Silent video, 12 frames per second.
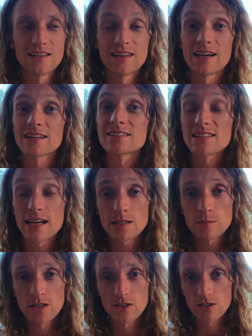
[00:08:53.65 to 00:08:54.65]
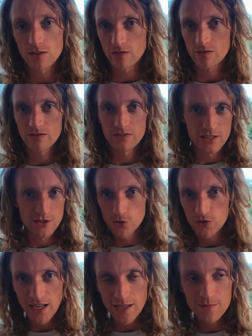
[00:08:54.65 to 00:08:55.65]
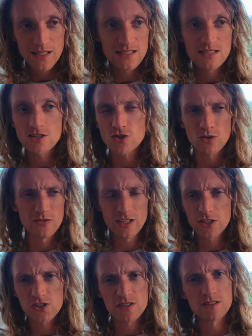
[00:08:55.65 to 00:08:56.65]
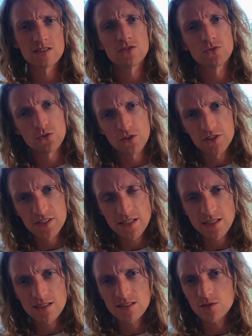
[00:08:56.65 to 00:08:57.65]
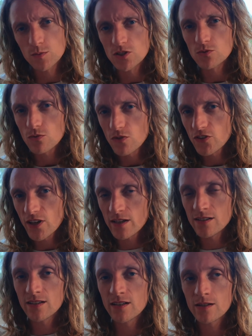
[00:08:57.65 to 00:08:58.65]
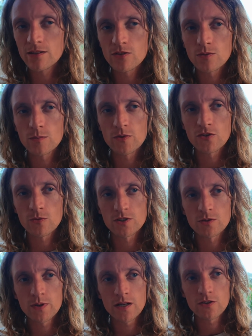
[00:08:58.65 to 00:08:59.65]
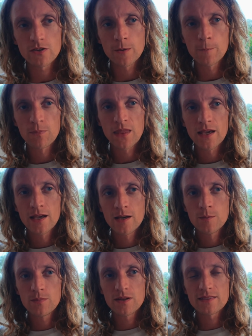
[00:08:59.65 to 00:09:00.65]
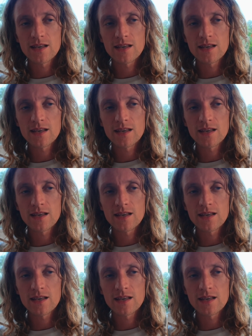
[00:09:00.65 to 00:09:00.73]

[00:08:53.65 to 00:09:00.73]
excitement of these new timelines, these new adventures, these new frontiers, which Saturn and Aries will be so much about. But